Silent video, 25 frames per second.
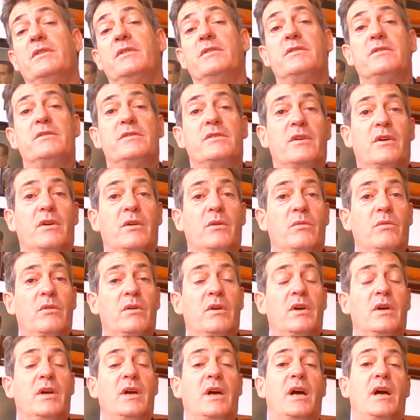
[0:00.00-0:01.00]
So
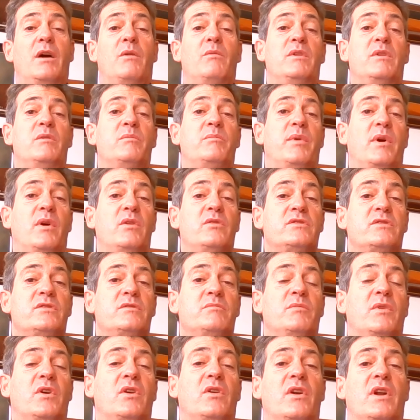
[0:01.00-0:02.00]
I will post
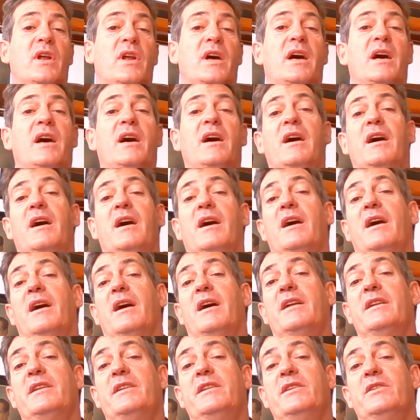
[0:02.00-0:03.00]
more
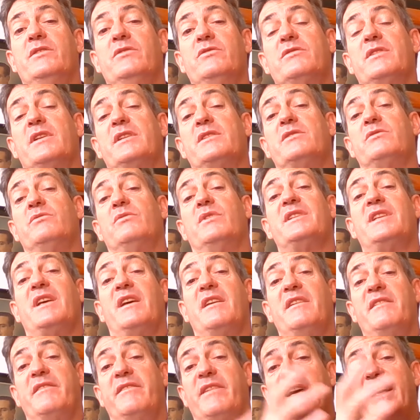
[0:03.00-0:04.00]
news as soon as
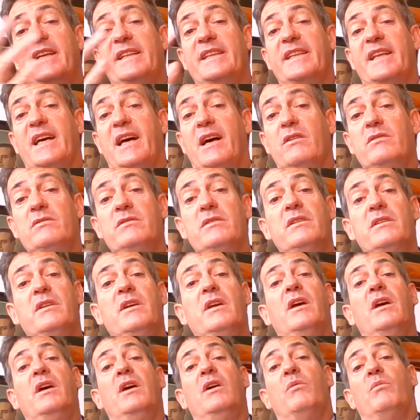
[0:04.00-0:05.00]
I find out
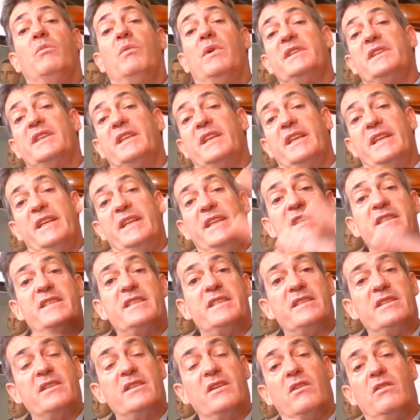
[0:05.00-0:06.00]
what
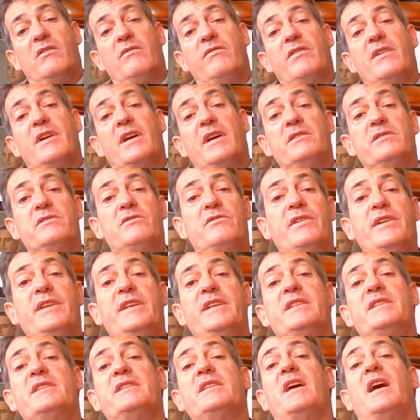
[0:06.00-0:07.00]
lists of
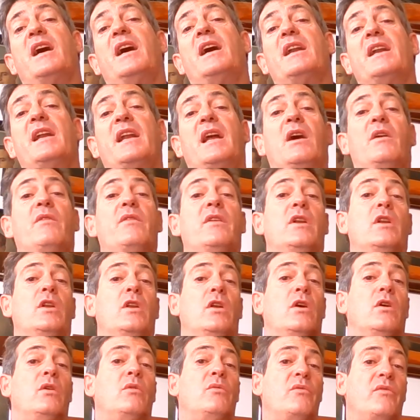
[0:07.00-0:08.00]
countries are now the
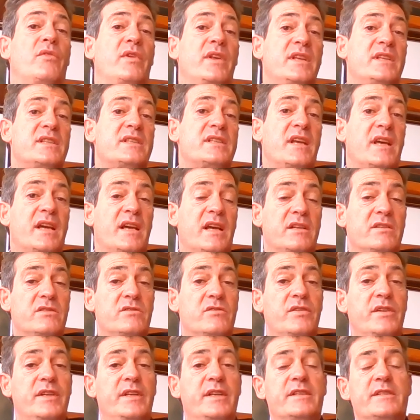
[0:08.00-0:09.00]
low risk
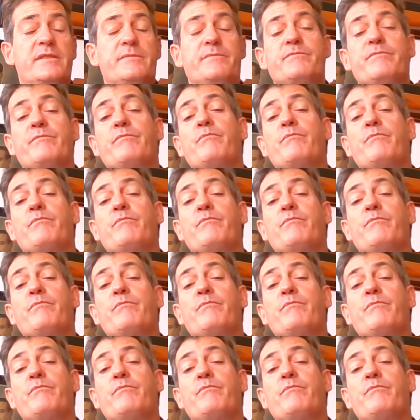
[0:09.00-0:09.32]
countries.